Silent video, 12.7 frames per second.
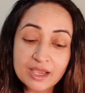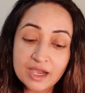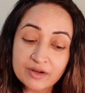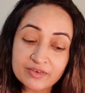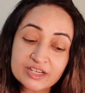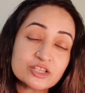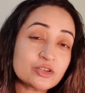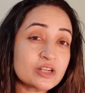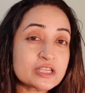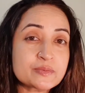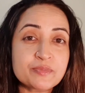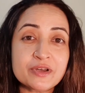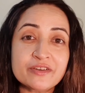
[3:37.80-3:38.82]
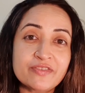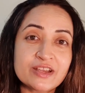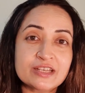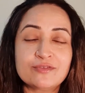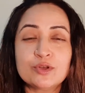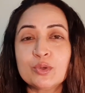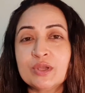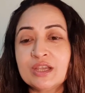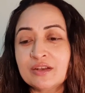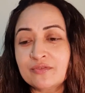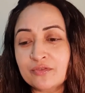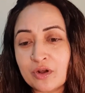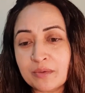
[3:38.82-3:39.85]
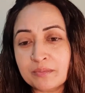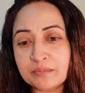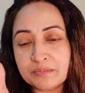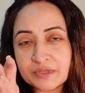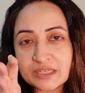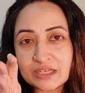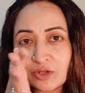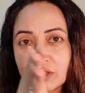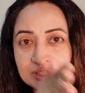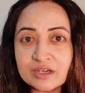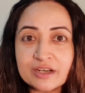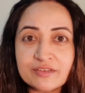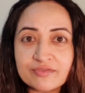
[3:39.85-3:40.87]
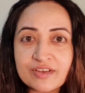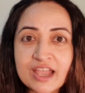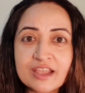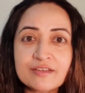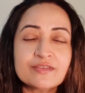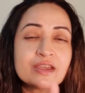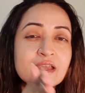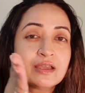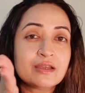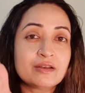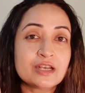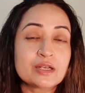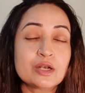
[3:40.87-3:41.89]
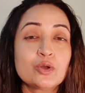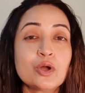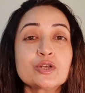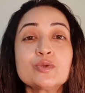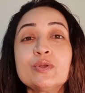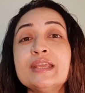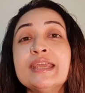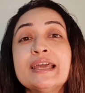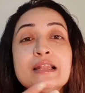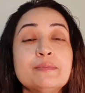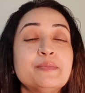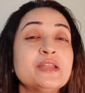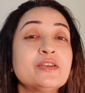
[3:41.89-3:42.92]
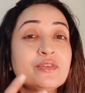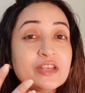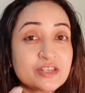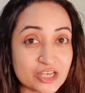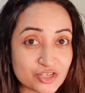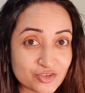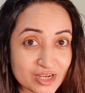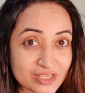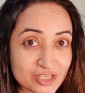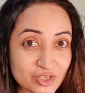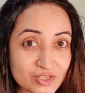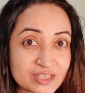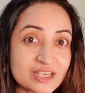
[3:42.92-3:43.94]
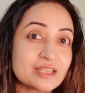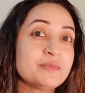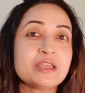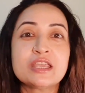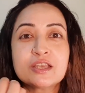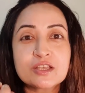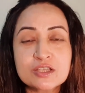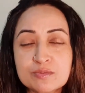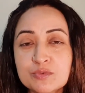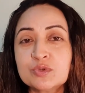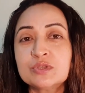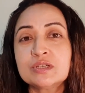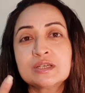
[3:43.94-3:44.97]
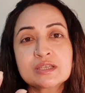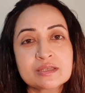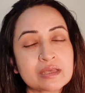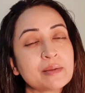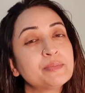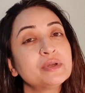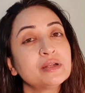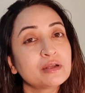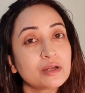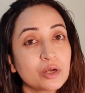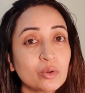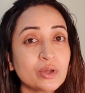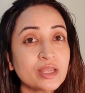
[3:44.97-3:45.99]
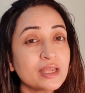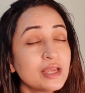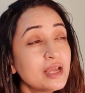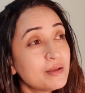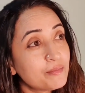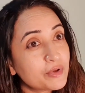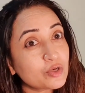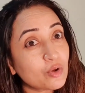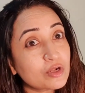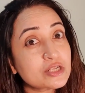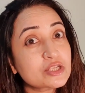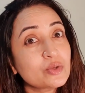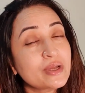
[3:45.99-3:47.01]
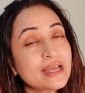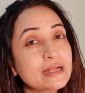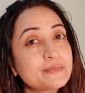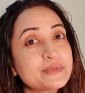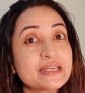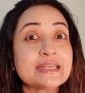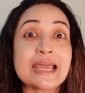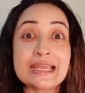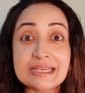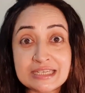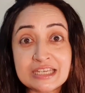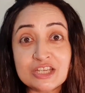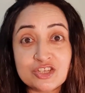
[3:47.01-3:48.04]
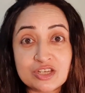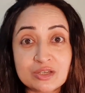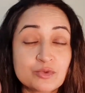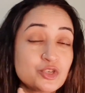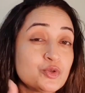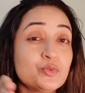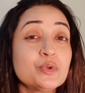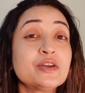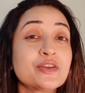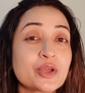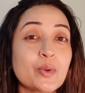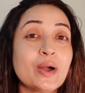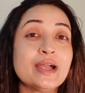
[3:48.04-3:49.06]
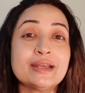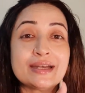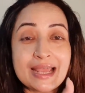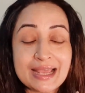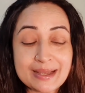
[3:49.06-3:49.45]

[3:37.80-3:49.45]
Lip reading: Retinol is perfect if you're looking at from till you're 35. It will not only help in retexturizing your skin, making it smoother, supple, glowy, but also helps in anti-aging, which you will require